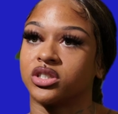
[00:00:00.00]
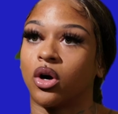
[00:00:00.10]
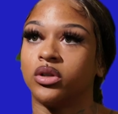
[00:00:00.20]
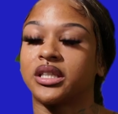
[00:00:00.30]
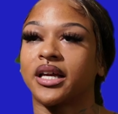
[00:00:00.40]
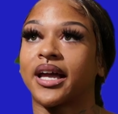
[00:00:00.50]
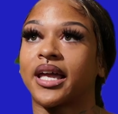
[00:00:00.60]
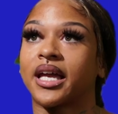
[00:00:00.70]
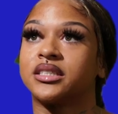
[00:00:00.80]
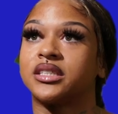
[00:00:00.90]
The only thing I
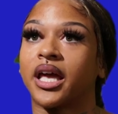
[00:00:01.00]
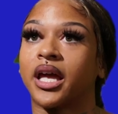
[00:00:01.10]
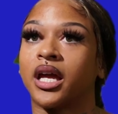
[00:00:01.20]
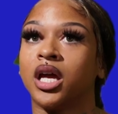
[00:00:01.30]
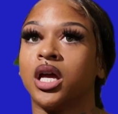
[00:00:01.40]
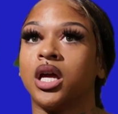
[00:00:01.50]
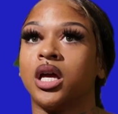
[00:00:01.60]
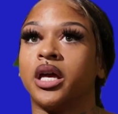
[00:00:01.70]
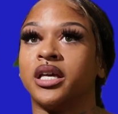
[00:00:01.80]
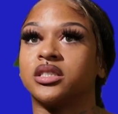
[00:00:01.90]
can say
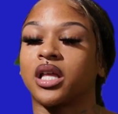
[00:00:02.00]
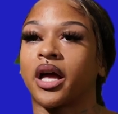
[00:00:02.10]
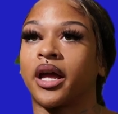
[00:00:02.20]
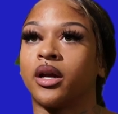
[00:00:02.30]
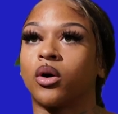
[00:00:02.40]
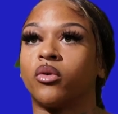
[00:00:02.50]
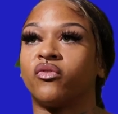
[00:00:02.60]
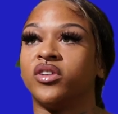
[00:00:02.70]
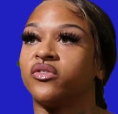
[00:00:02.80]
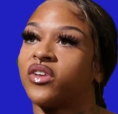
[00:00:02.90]
is like
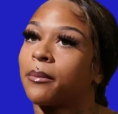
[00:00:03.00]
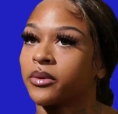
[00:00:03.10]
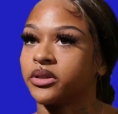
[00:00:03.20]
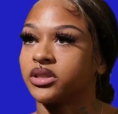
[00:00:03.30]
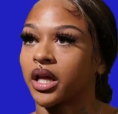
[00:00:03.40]
flip-floppers.